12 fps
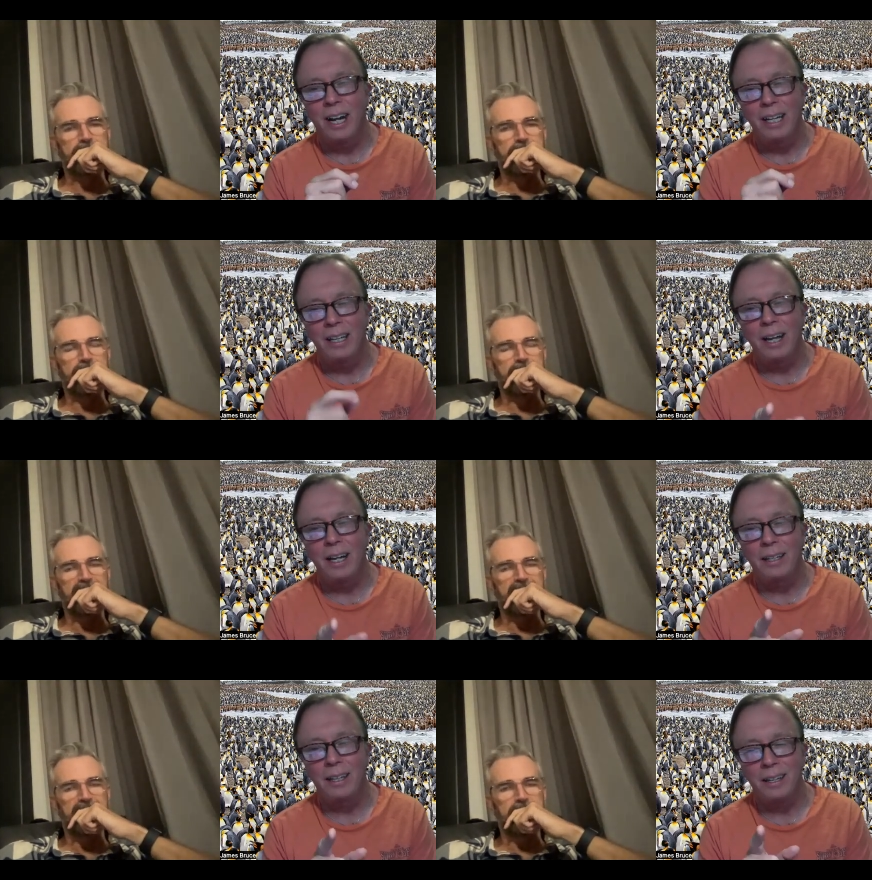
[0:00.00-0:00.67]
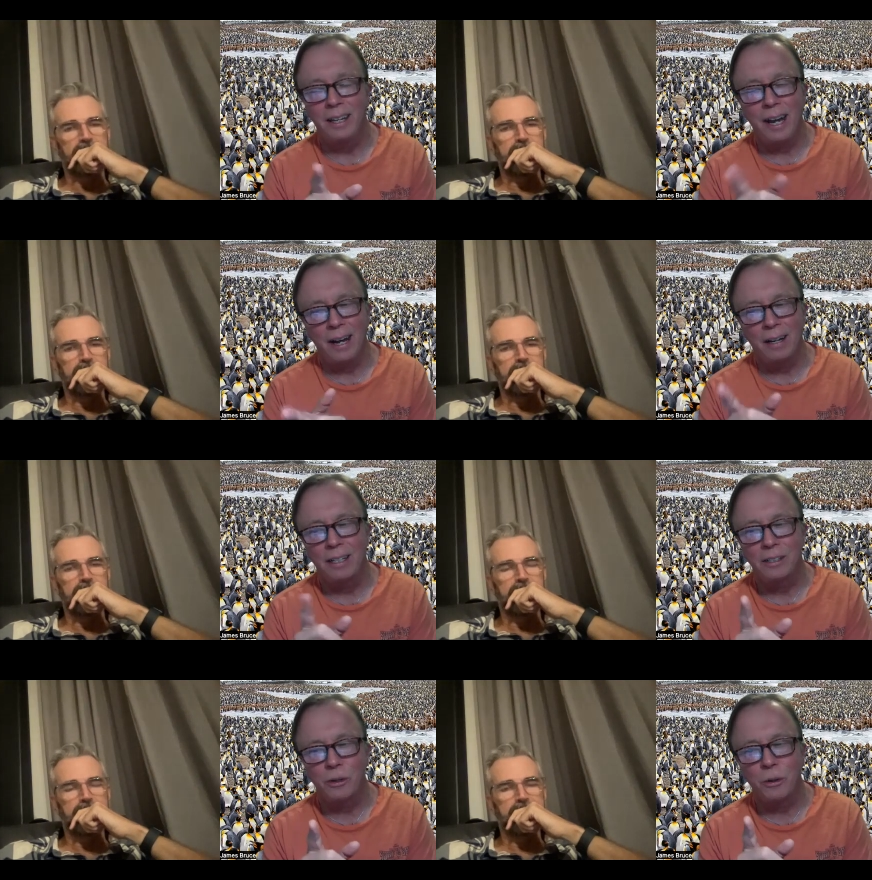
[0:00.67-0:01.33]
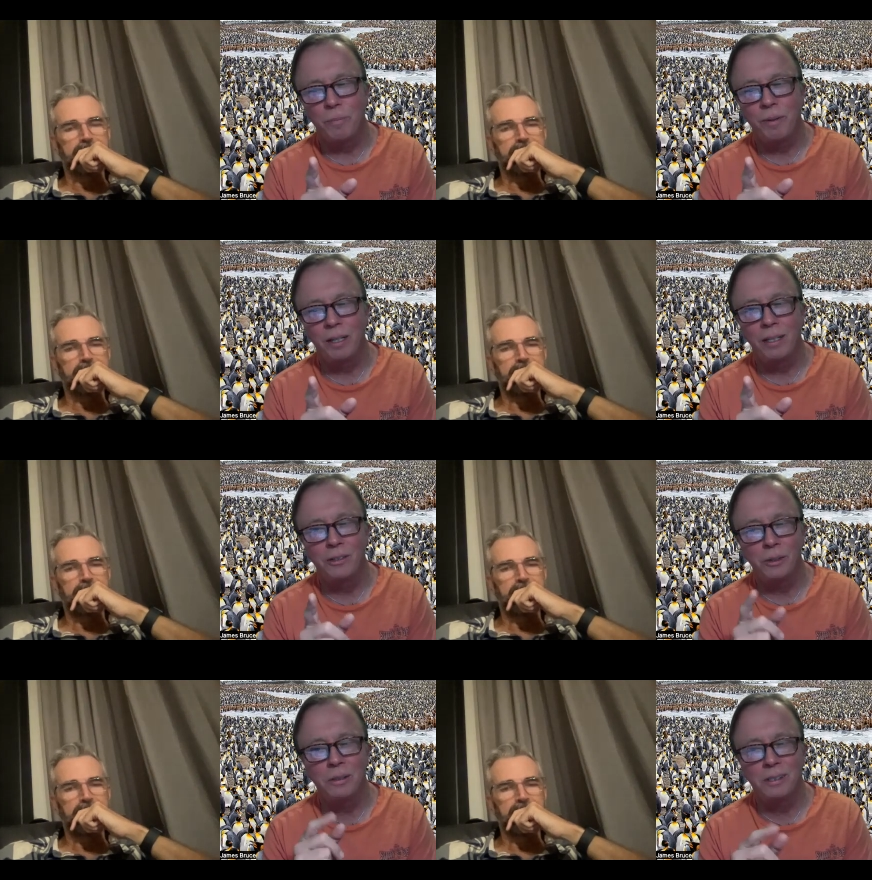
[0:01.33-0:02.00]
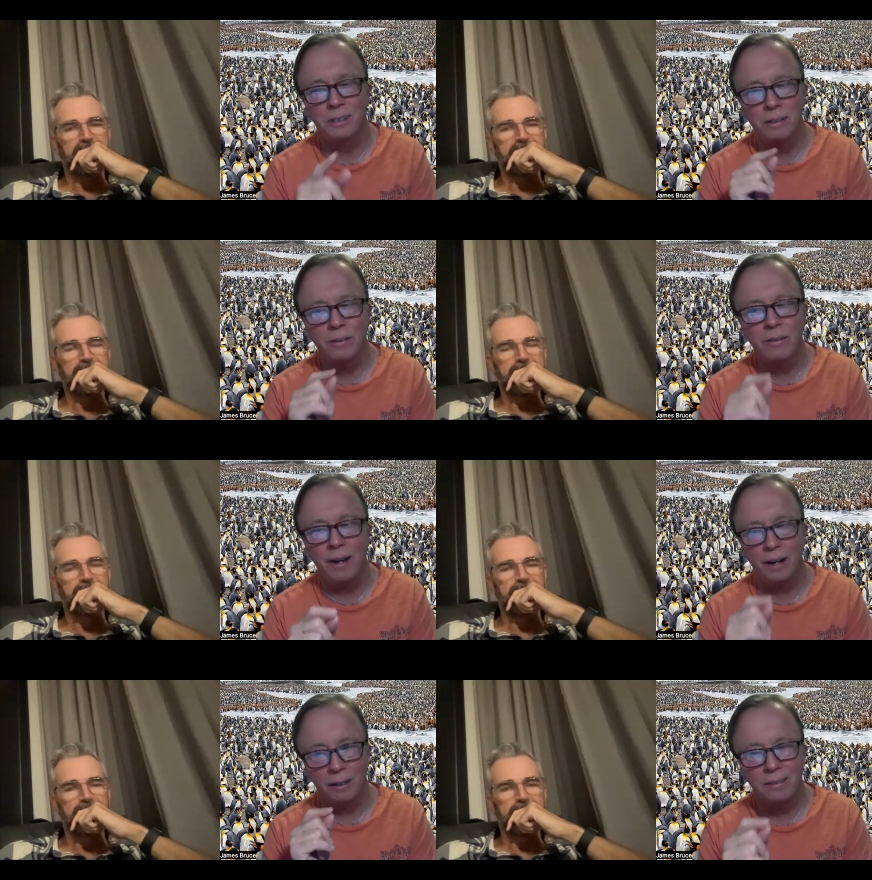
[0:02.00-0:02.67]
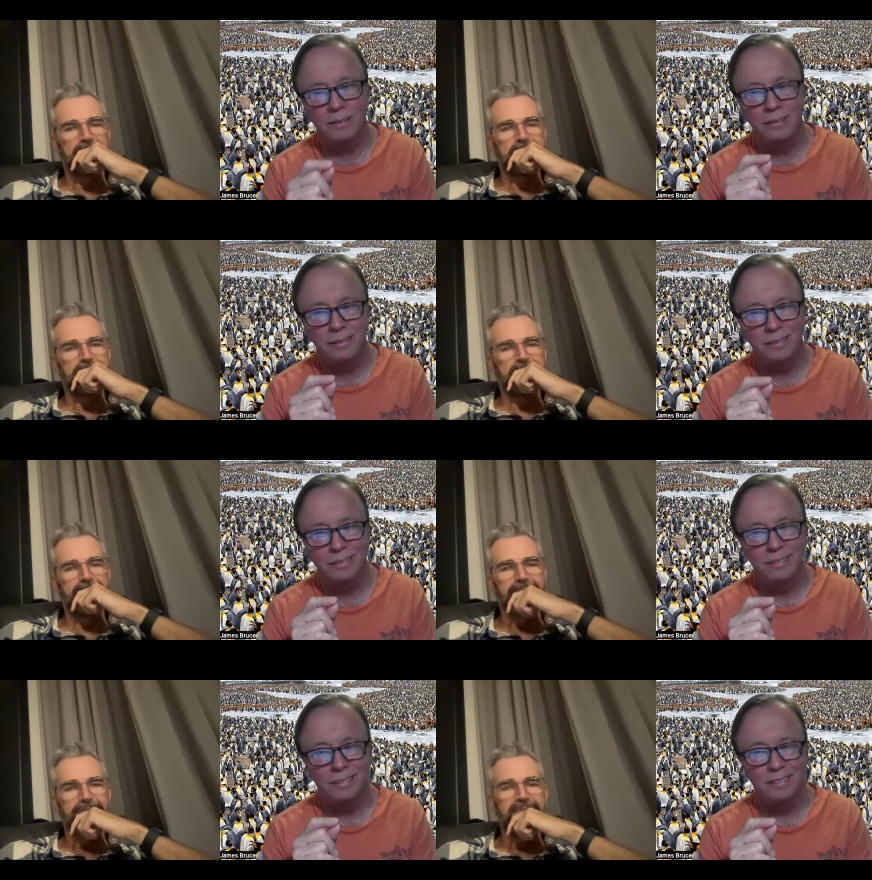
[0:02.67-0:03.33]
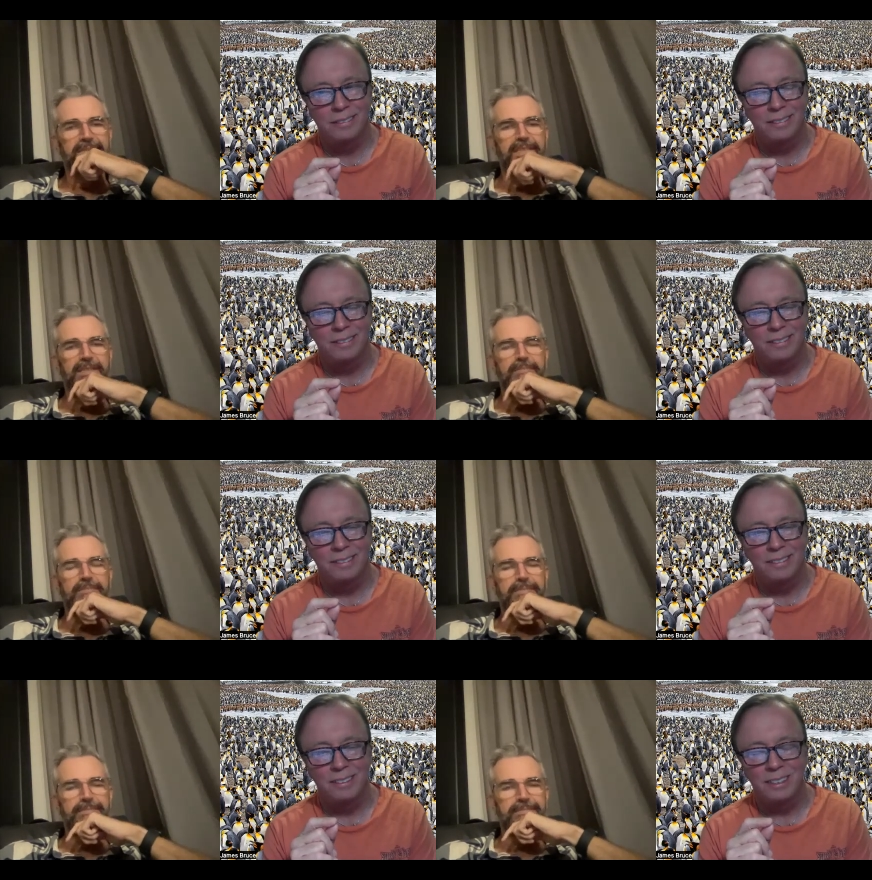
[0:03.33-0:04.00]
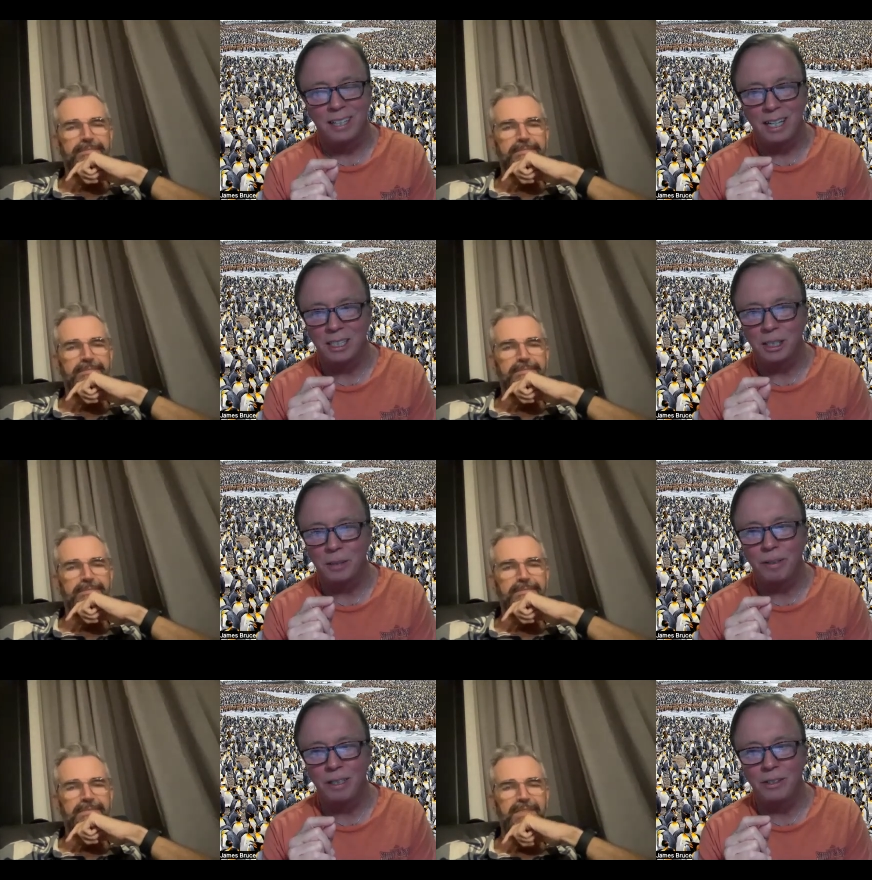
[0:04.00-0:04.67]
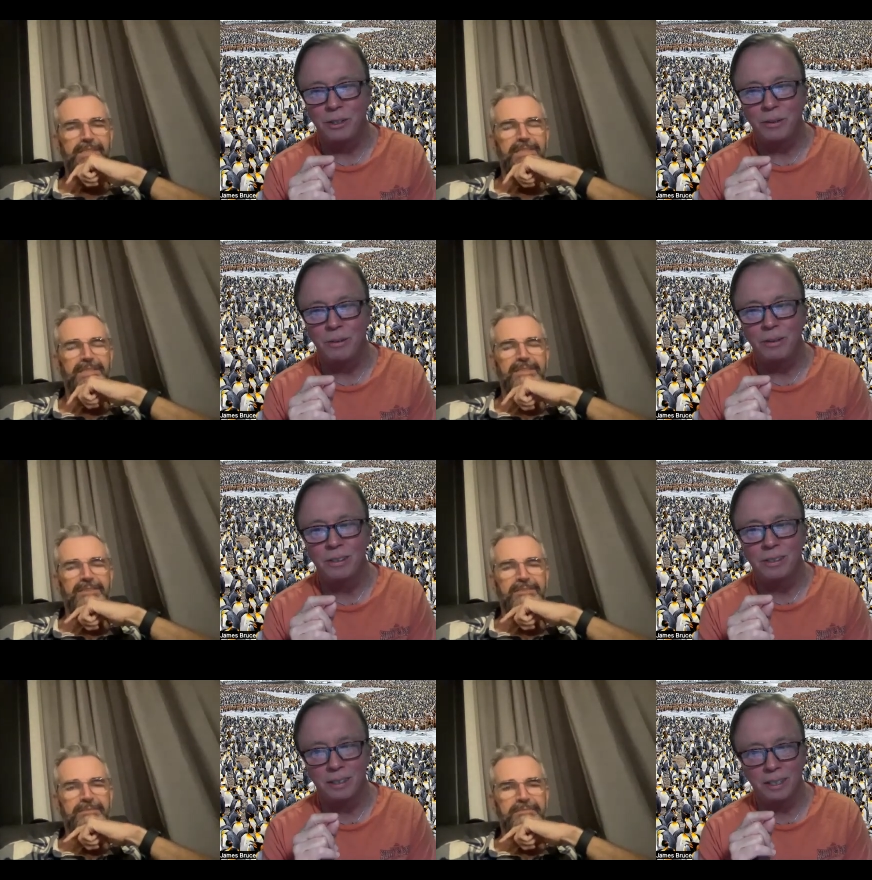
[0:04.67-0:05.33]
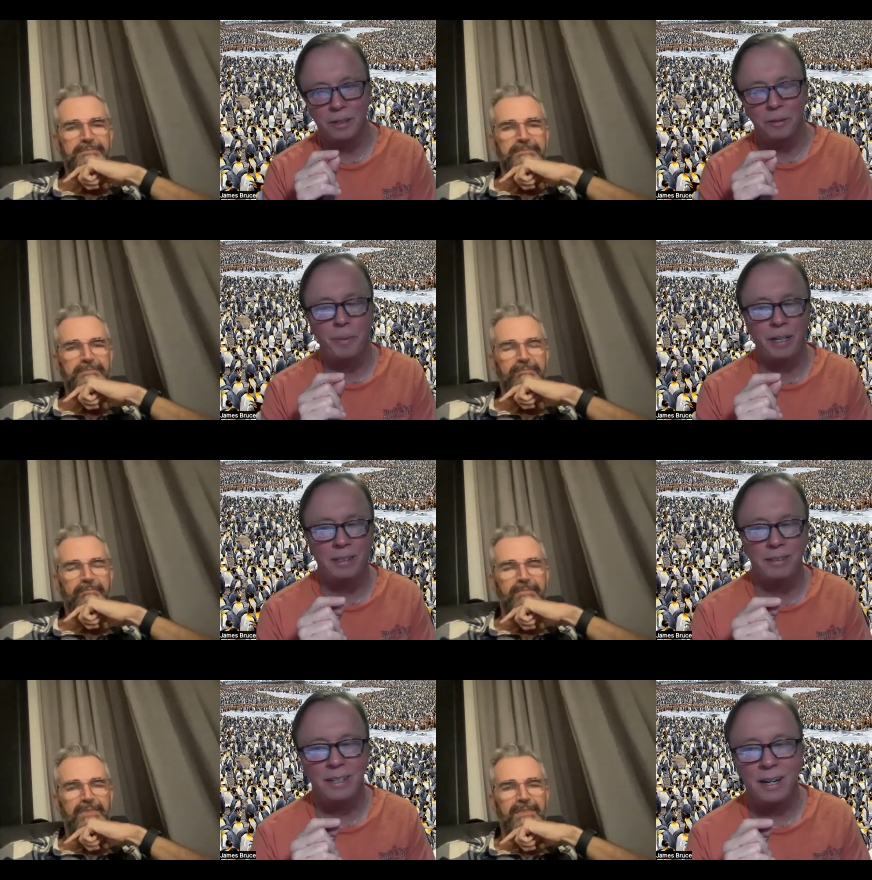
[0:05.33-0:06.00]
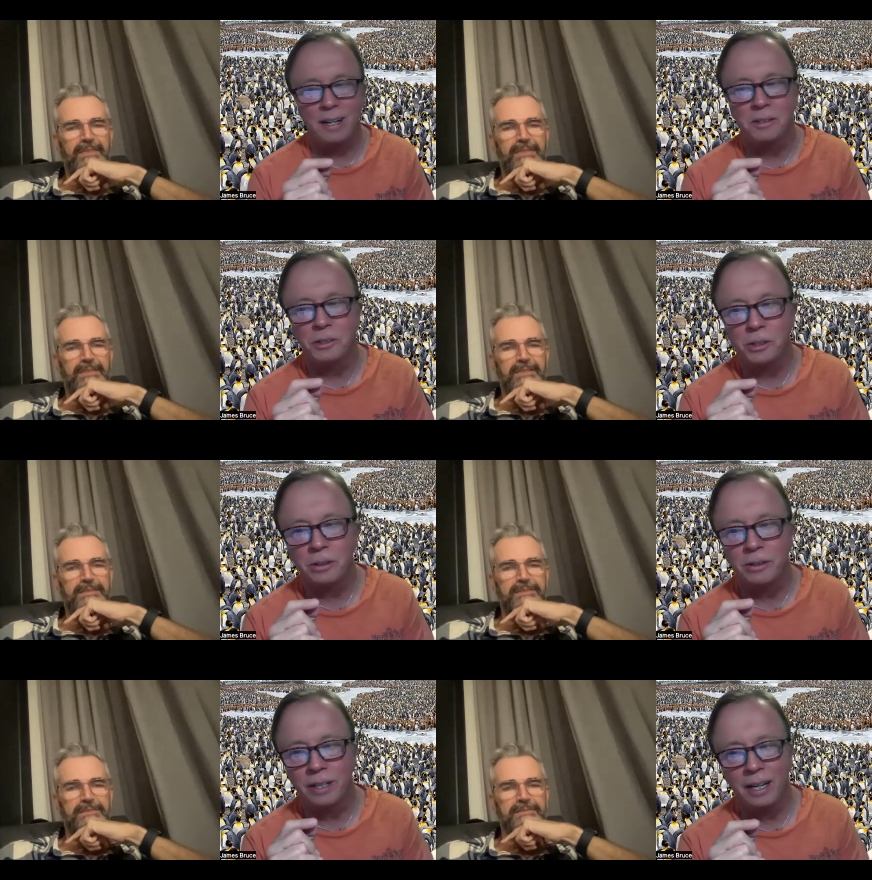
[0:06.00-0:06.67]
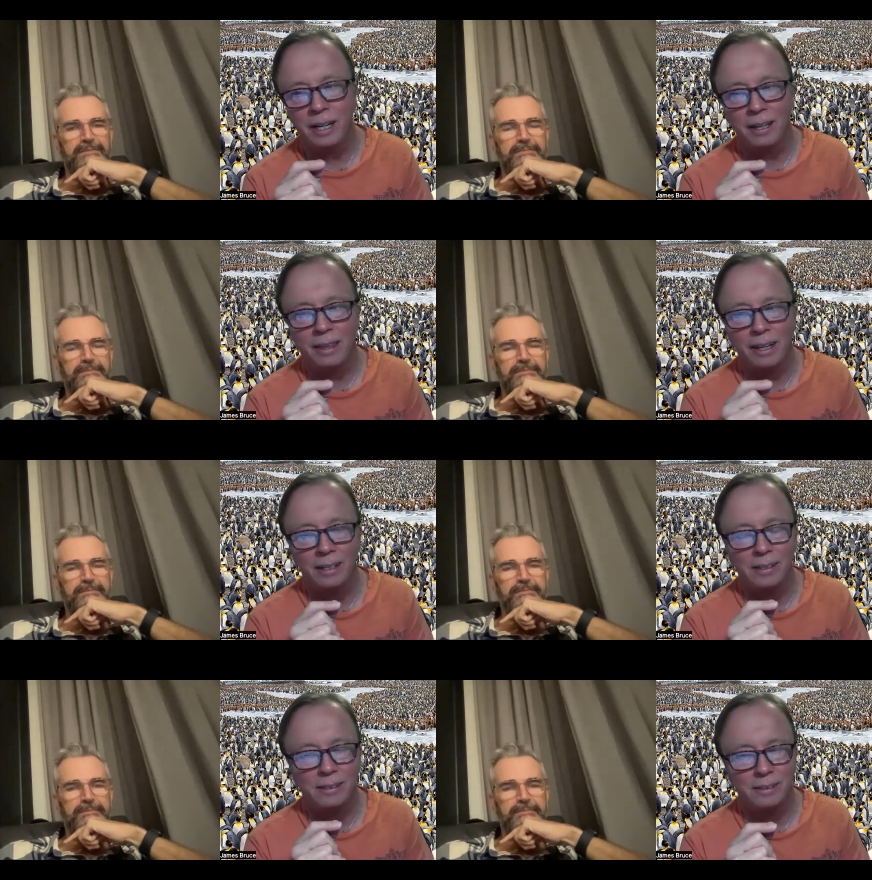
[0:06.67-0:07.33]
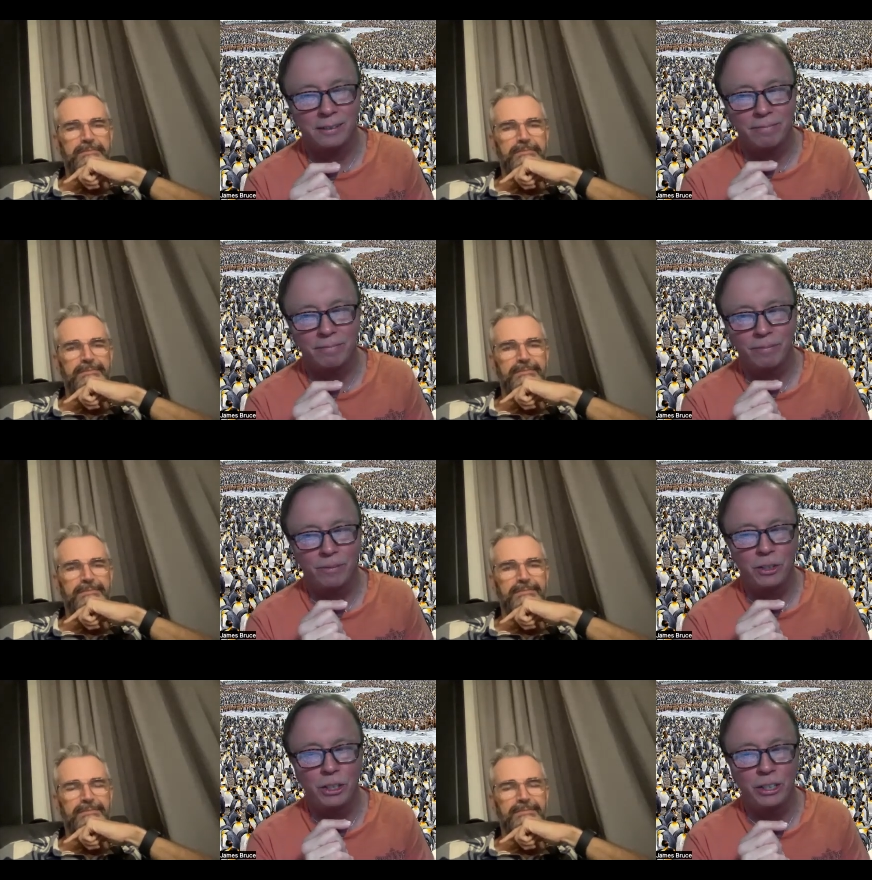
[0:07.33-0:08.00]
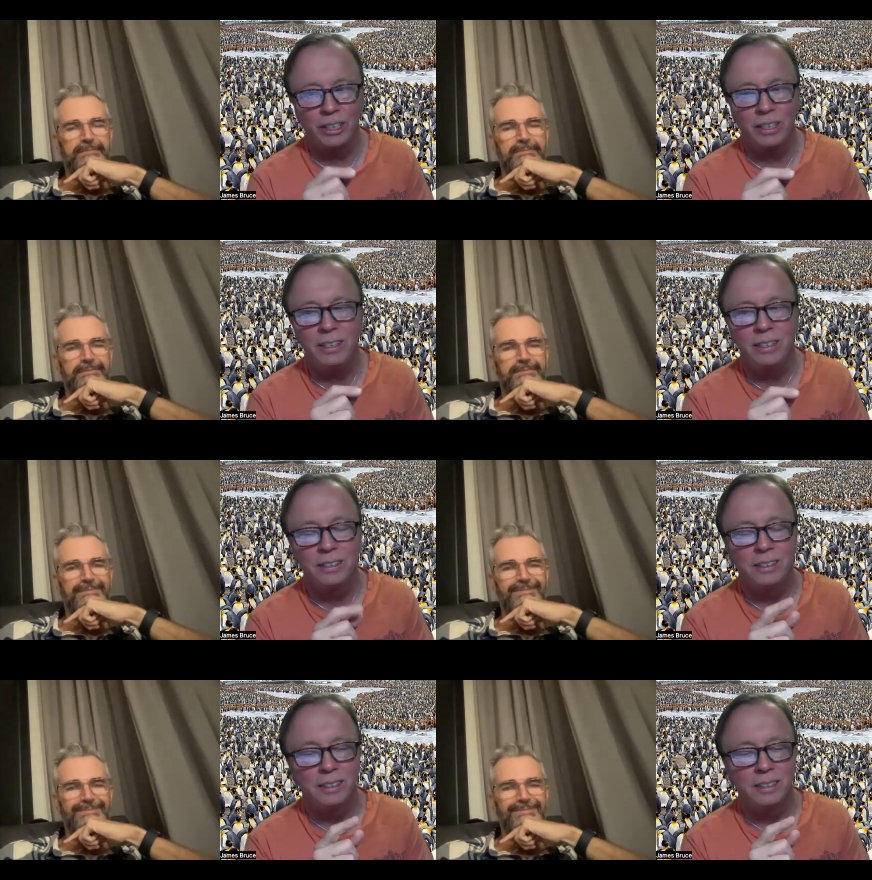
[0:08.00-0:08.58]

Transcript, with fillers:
Speaker 1: I like the yeah, because old Billy Joel's still there. Yeah. Classic Billy Joel, who's a little bit not sure that anything's good.